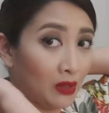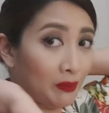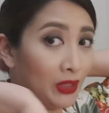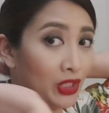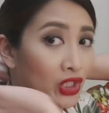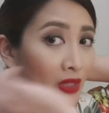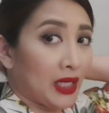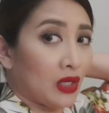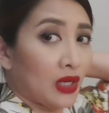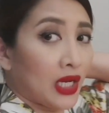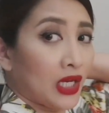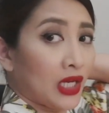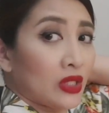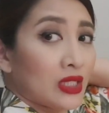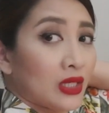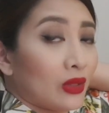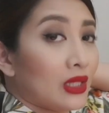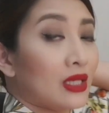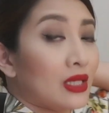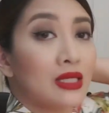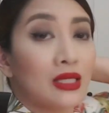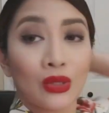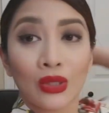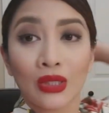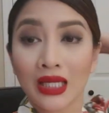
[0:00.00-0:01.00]
pa siya, pero ayusin ko na
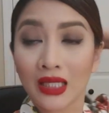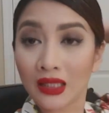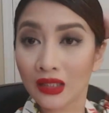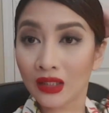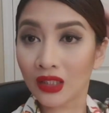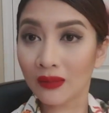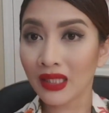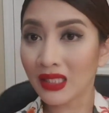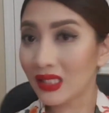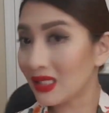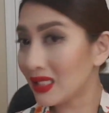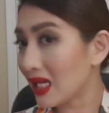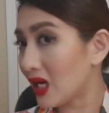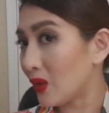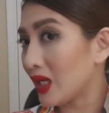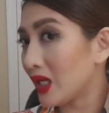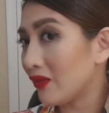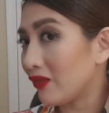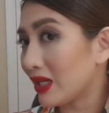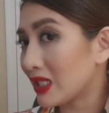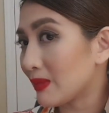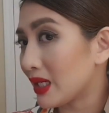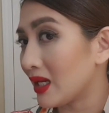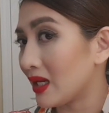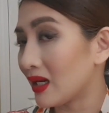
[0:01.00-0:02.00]
siguro later. But this is how I
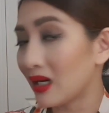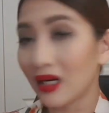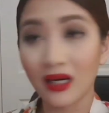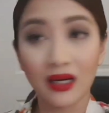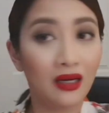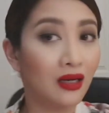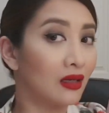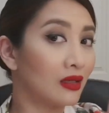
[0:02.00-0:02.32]
fix my hair.